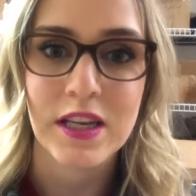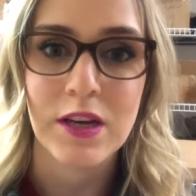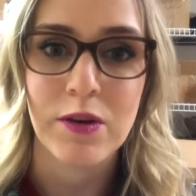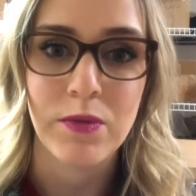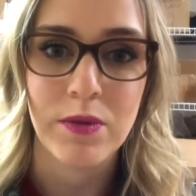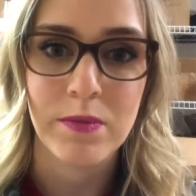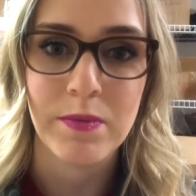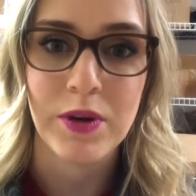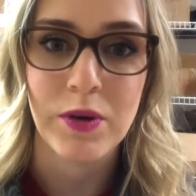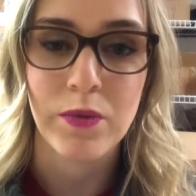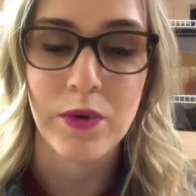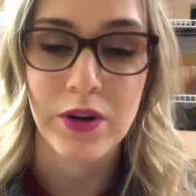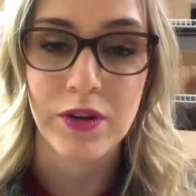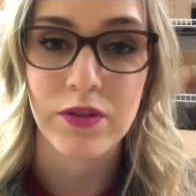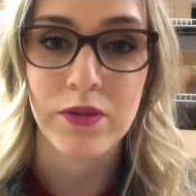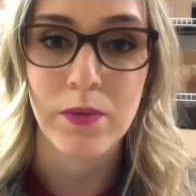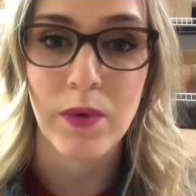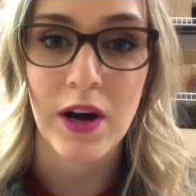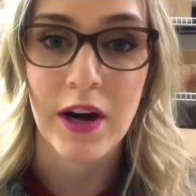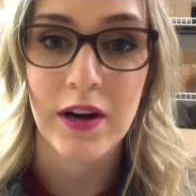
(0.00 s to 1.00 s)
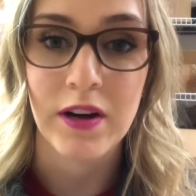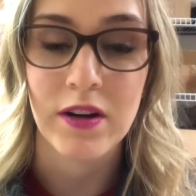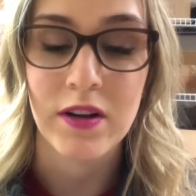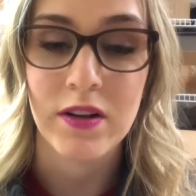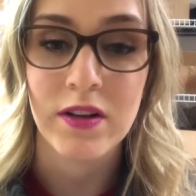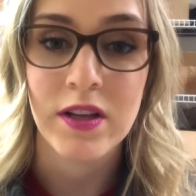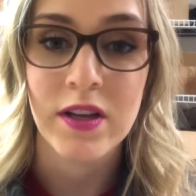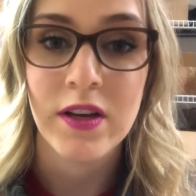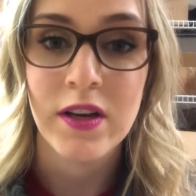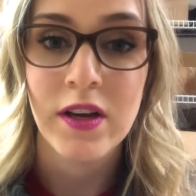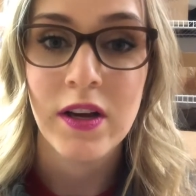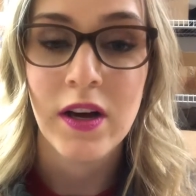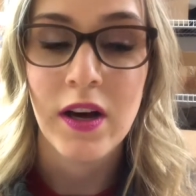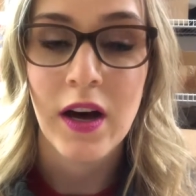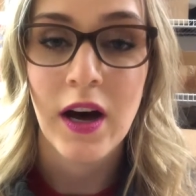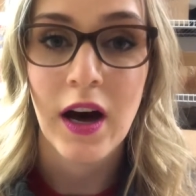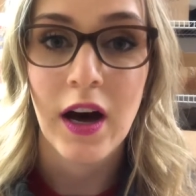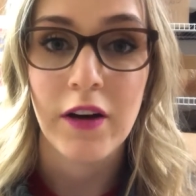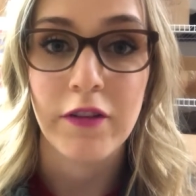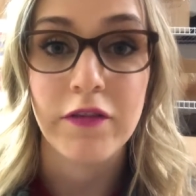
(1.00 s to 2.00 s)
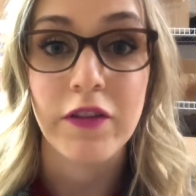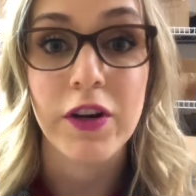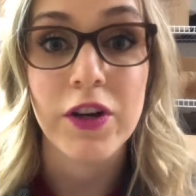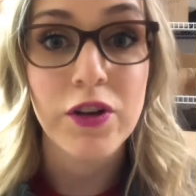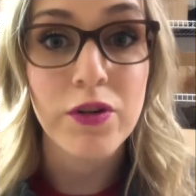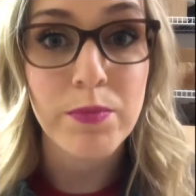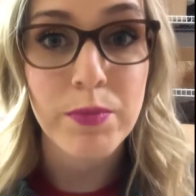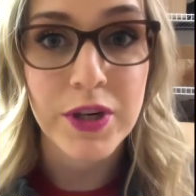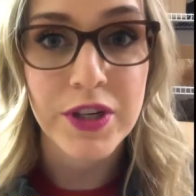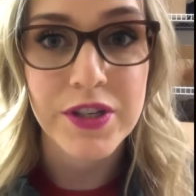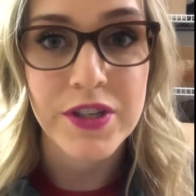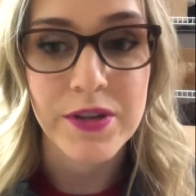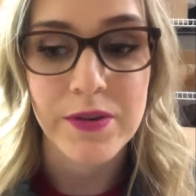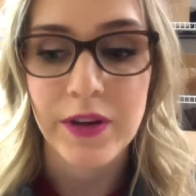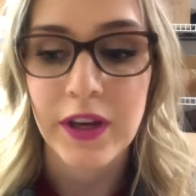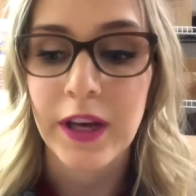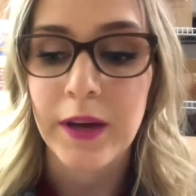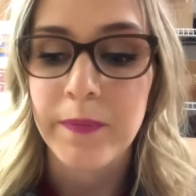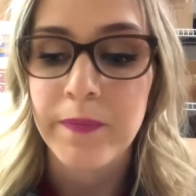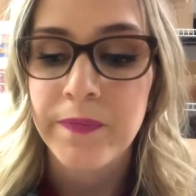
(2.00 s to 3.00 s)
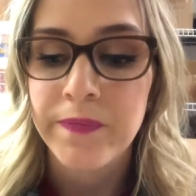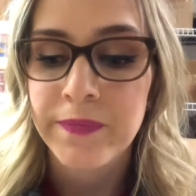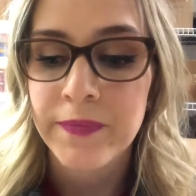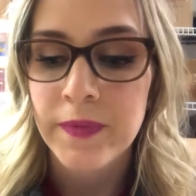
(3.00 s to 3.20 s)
lead would be worthwhile for you pursuing.